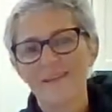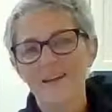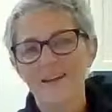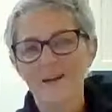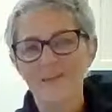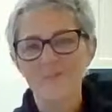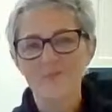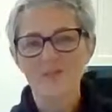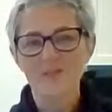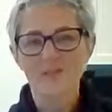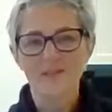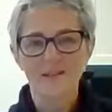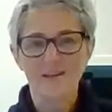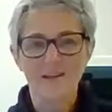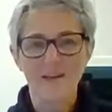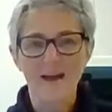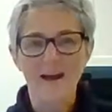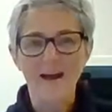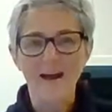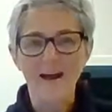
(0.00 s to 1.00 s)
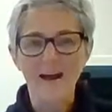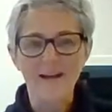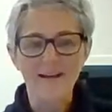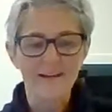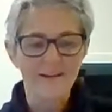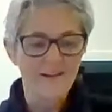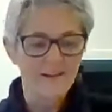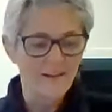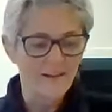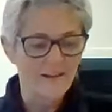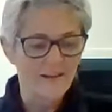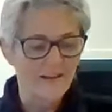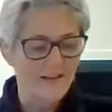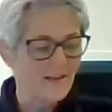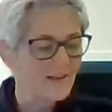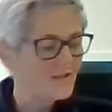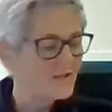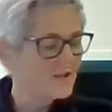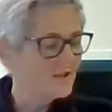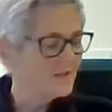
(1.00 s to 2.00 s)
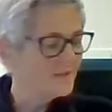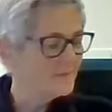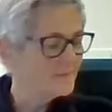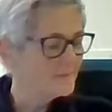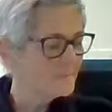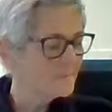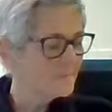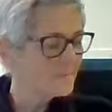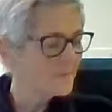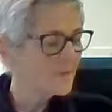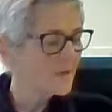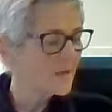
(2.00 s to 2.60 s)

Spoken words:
And I'm just like a hack in a kitchen.